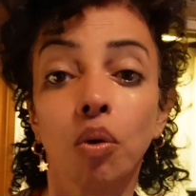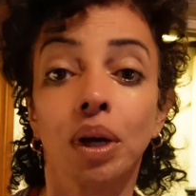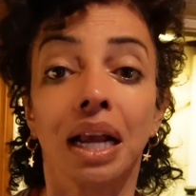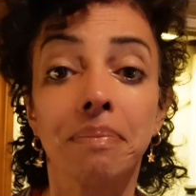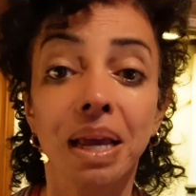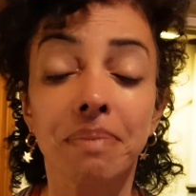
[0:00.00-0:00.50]
when
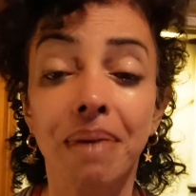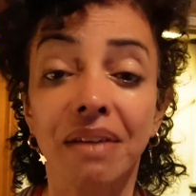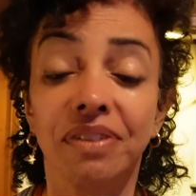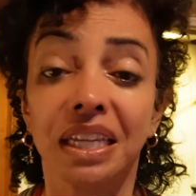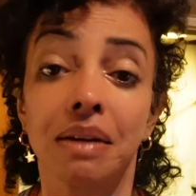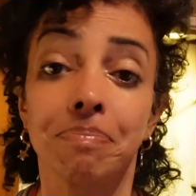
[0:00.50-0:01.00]
I make my
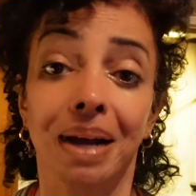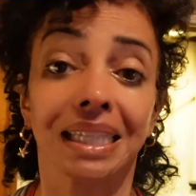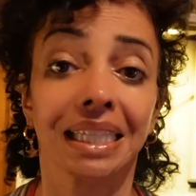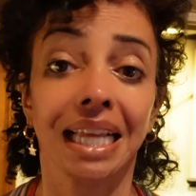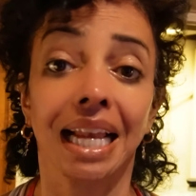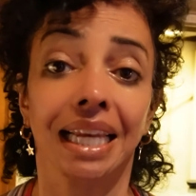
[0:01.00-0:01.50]
vegan
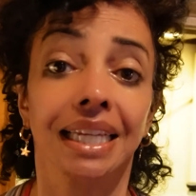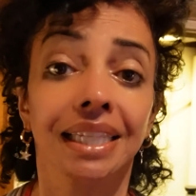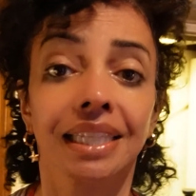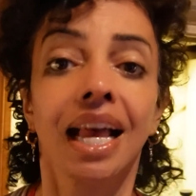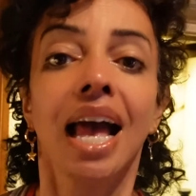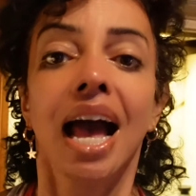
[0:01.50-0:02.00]
pasteles,